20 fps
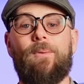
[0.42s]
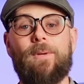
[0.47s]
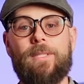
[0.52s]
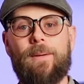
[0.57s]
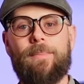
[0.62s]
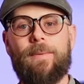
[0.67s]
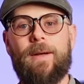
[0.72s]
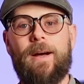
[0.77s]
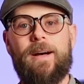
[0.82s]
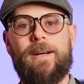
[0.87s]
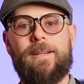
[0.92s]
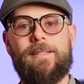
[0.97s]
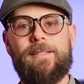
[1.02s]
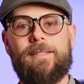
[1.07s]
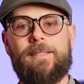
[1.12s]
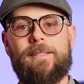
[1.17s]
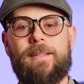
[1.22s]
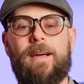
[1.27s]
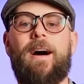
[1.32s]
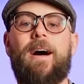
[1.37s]
What's up
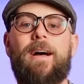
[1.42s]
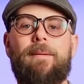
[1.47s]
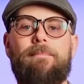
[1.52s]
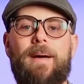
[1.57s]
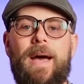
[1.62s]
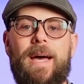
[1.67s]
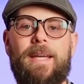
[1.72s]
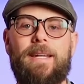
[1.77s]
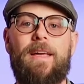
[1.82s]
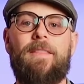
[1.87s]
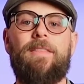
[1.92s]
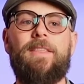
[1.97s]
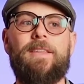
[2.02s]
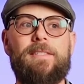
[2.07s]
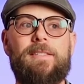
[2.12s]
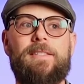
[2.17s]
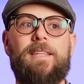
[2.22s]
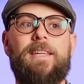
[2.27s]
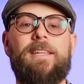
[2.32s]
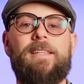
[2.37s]
guys? I'm Matt and
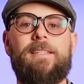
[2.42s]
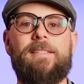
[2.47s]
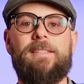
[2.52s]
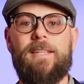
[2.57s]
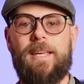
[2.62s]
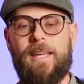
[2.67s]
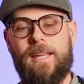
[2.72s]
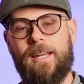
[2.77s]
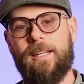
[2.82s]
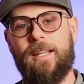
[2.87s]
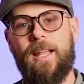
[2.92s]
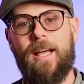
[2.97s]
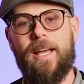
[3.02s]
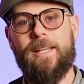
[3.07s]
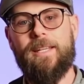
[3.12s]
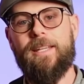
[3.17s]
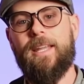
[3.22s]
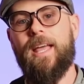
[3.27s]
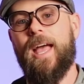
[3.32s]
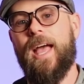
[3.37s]
this is Hidden
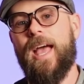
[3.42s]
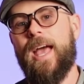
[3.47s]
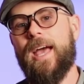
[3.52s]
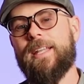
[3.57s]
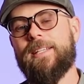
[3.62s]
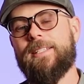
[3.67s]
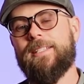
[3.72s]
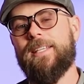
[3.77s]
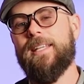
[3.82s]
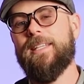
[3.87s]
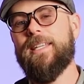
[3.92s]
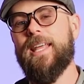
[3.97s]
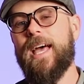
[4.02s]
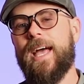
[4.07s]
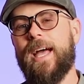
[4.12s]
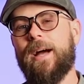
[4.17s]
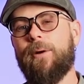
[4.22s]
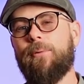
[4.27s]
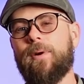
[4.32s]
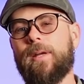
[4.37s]
Light and
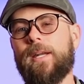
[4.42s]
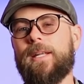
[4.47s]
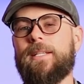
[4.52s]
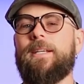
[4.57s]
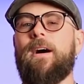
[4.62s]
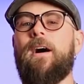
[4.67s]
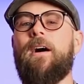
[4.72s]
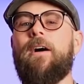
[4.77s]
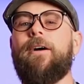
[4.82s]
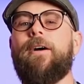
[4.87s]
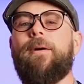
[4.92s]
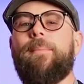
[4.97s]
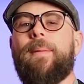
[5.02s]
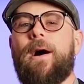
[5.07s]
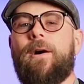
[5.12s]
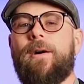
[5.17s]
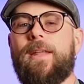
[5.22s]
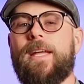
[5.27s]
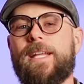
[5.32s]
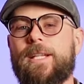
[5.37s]
today I want to talk
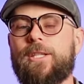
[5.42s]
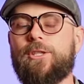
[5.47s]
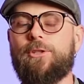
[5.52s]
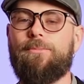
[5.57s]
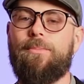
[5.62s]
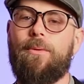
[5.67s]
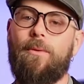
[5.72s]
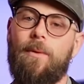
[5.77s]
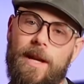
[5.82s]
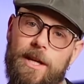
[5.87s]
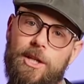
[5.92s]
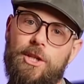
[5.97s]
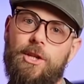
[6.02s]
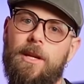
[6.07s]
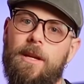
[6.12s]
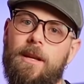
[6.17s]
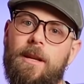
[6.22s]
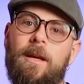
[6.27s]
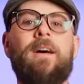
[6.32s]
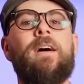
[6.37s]
about
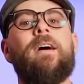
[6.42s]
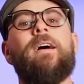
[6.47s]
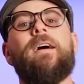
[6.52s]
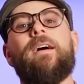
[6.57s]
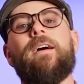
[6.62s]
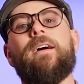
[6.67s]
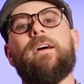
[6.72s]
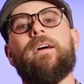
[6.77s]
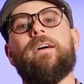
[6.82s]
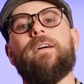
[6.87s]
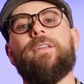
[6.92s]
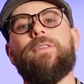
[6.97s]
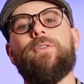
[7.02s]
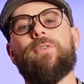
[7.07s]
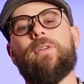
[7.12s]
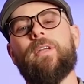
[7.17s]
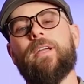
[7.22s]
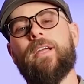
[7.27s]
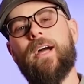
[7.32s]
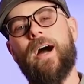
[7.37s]
inspiration.
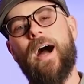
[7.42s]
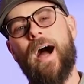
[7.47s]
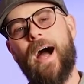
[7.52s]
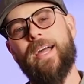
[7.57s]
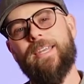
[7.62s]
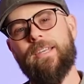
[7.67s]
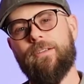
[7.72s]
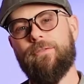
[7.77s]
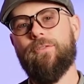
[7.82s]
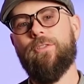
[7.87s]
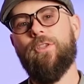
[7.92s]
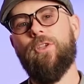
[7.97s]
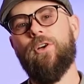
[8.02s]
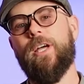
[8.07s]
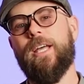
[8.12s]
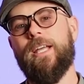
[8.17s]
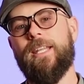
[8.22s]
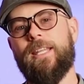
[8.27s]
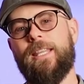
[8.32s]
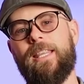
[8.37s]
You can kind of
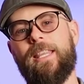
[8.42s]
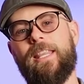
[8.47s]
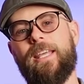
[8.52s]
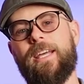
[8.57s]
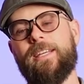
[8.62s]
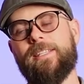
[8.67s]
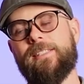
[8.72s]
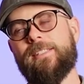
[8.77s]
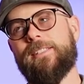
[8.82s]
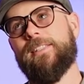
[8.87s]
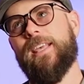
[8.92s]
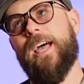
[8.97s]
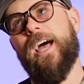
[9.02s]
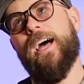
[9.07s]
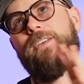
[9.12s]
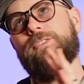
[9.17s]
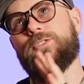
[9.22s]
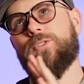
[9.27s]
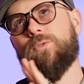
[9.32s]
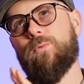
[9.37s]
look at this
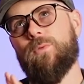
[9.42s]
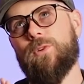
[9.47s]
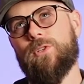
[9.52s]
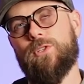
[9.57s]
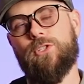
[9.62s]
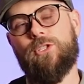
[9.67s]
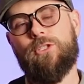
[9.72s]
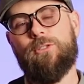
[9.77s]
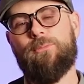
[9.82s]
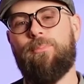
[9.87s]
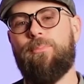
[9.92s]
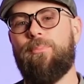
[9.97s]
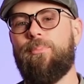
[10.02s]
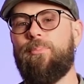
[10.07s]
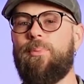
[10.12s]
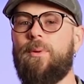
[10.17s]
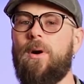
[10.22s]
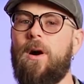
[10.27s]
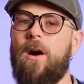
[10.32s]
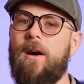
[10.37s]
as a
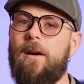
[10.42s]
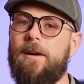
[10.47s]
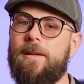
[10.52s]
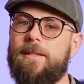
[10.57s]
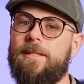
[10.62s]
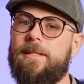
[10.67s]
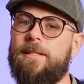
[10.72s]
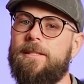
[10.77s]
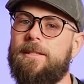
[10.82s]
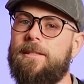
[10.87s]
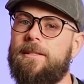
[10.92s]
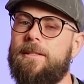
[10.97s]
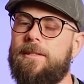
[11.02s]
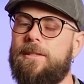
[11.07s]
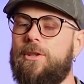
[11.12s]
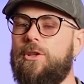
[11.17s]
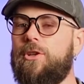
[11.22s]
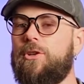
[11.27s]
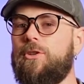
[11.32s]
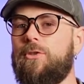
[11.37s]
response
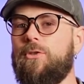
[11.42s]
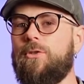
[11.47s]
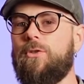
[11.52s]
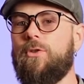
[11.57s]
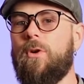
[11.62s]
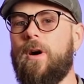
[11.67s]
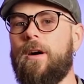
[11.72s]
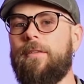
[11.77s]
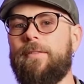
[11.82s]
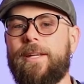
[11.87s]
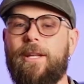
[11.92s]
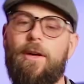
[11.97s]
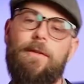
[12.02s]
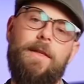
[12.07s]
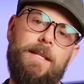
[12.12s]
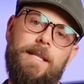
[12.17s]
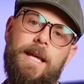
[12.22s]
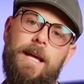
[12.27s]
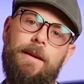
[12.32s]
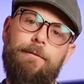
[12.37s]
to a video
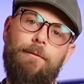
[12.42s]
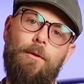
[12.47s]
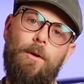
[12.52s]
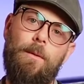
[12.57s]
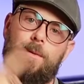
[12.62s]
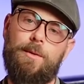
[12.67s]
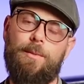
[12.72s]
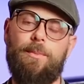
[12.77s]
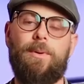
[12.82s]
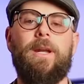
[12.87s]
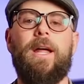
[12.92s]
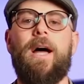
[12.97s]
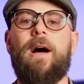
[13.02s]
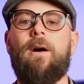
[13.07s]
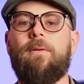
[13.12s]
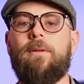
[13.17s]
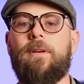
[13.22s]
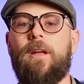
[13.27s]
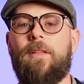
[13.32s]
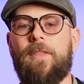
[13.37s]
that Ted Forbes put
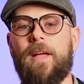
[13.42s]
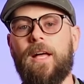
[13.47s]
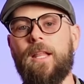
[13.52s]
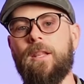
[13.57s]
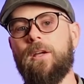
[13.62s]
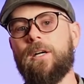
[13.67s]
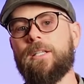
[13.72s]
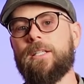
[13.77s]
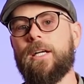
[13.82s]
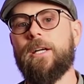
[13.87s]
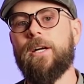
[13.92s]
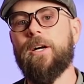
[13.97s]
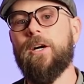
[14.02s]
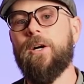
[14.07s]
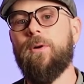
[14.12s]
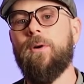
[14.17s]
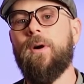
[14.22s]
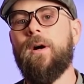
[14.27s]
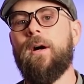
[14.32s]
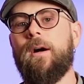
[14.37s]
out not that long
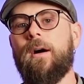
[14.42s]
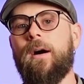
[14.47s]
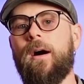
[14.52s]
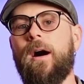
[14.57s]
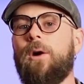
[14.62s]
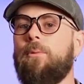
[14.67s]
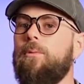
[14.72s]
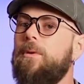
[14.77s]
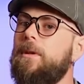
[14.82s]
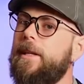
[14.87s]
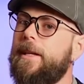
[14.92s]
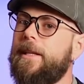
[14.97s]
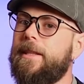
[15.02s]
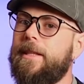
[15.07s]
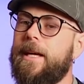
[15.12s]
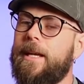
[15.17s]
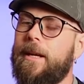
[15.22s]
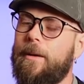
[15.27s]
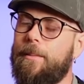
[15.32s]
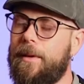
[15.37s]
ago. Uh, we'll link
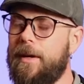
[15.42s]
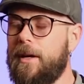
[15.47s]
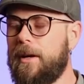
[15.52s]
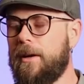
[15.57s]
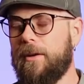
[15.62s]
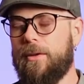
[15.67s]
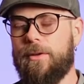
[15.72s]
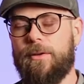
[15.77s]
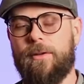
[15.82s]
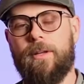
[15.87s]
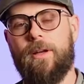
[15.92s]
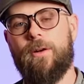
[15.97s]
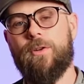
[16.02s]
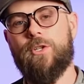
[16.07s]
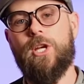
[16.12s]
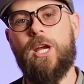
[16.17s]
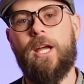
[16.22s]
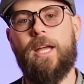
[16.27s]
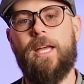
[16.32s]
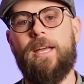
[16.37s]
that up here. You can go
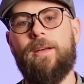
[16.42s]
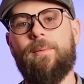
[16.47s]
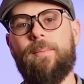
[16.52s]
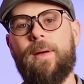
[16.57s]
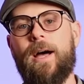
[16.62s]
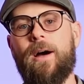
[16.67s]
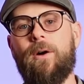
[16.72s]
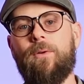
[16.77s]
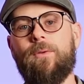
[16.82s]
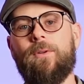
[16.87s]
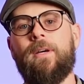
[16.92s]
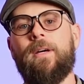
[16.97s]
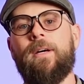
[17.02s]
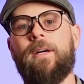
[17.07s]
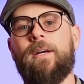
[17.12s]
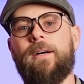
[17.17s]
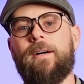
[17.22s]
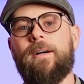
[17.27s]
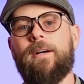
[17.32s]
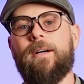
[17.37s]
check him out.
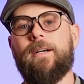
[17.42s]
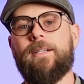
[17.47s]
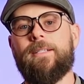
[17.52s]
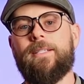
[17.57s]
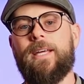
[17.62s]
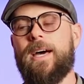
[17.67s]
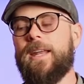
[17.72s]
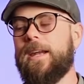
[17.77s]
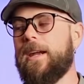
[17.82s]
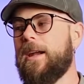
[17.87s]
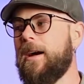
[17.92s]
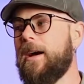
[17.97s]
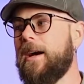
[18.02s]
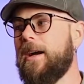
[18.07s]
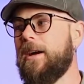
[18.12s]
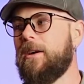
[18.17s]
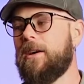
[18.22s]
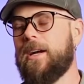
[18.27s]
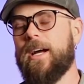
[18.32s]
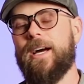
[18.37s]
Uh, Ted and I
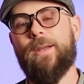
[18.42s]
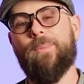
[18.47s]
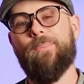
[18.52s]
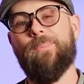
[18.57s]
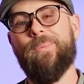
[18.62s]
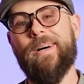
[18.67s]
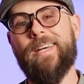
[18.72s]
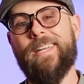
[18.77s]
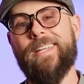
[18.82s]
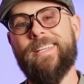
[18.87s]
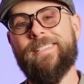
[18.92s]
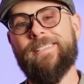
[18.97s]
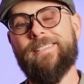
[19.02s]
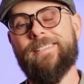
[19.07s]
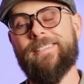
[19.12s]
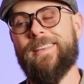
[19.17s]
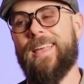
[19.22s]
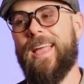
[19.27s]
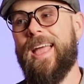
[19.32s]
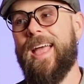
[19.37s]
are kind of
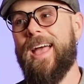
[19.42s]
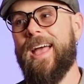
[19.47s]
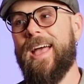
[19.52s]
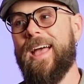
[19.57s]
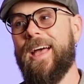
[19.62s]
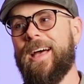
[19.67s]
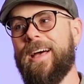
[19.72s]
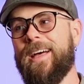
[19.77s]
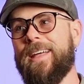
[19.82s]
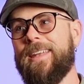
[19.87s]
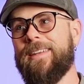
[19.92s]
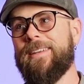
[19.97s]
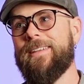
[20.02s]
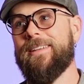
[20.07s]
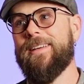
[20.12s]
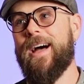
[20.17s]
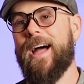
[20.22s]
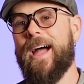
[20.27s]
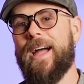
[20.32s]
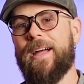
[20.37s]
buddies and
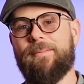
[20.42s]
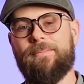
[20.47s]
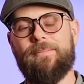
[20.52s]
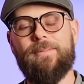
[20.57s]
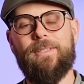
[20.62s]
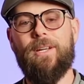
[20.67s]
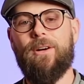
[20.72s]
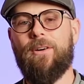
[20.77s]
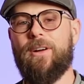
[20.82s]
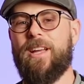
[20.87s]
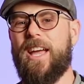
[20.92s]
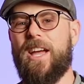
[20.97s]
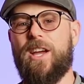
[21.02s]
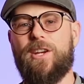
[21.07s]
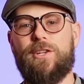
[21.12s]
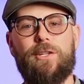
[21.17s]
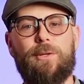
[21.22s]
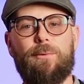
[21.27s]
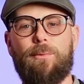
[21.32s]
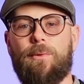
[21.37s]
I, you know,
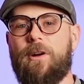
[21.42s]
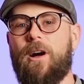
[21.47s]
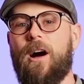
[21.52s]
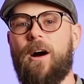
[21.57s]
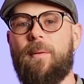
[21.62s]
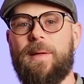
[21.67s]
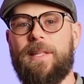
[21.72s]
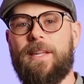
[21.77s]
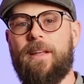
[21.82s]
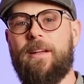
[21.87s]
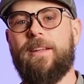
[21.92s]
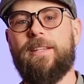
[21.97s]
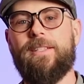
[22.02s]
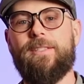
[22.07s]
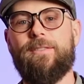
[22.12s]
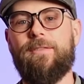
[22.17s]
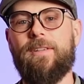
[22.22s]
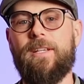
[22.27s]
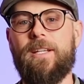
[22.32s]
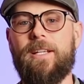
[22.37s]
occasionally will comment on
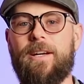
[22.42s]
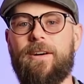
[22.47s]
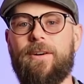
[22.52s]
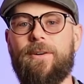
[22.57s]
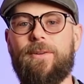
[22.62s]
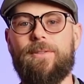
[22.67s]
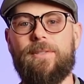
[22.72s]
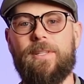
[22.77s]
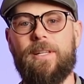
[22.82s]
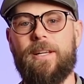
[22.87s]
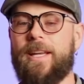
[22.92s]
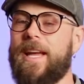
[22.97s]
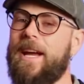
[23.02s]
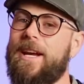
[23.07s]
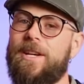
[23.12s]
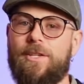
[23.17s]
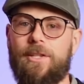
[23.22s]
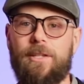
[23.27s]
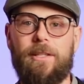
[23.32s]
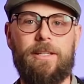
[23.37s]
his videos and
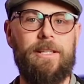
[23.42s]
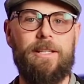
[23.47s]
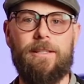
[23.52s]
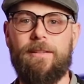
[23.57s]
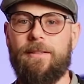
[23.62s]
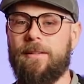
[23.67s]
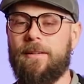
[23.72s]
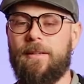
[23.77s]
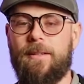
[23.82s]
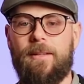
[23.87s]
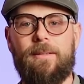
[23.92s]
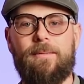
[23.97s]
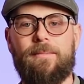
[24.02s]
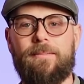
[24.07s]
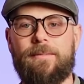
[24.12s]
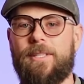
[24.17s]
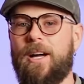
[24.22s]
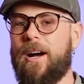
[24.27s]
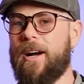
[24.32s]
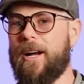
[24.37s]
occasionally he'll
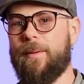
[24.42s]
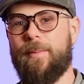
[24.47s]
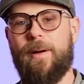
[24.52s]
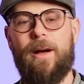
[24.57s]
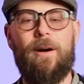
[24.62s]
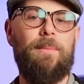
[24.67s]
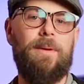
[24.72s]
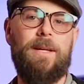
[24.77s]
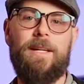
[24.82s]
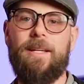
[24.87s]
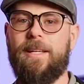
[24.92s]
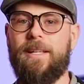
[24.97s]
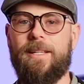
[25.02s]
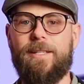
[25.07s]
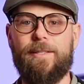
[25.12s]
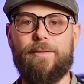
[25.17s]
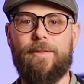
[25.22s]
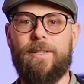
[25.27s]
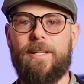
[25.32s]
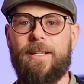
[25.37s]
talk about me in
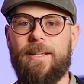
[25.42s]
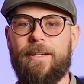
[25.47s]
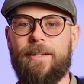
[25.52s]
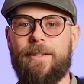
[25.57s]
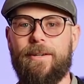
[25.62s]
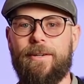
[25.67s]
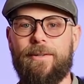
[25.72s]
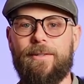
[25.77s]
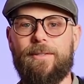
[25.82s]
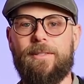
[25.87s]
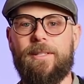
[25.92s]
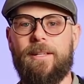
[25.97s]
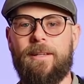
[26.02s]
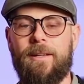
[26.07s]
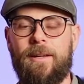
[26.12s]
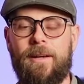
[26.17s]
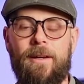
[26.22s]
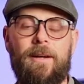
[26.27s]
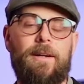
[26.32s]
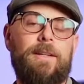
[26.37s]
his videos and
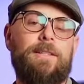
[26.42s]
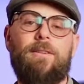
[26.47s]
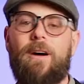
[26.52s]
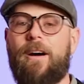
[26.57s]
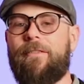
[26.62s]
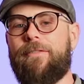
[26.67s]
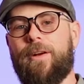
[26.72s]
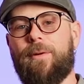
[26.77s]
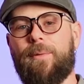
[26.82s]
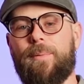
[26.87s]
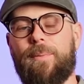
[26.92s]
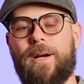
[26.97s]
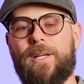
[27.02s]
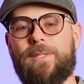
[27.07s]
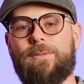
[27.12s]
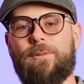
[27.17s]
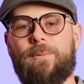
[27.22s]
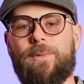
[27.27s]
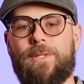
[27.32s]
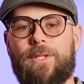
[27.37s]
so I figured we might
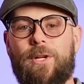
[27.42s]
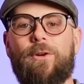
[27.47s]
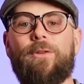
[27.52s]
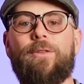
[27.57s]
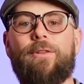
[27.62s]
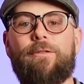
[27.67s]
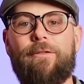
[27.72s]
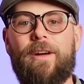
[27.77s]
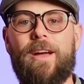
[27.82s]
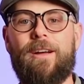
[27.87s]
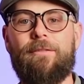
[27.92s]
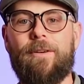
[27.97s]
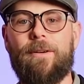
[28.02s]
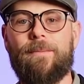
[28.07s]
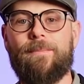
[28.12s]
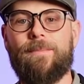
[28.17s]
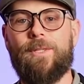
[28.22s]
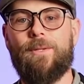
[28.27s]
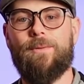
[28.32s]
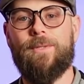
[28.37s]
as well return the favor.
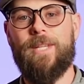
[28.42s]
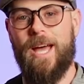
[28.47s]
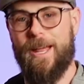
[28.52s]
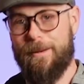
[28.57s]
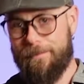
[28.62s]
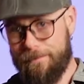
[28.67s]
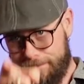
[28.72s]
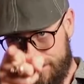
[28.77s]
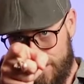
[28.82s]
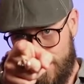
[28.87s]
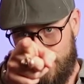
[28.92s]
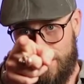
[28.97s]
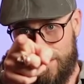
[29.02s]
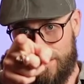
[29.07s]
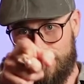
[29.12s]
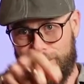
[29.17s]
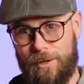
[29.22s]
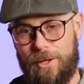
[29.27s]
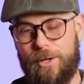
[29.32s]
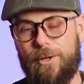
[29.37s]
So Ted, this
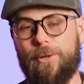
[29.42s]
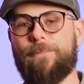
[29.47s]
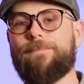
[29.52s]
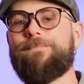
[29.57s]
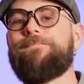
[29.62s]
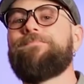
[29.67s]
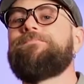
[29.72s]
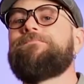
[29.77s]
one's for you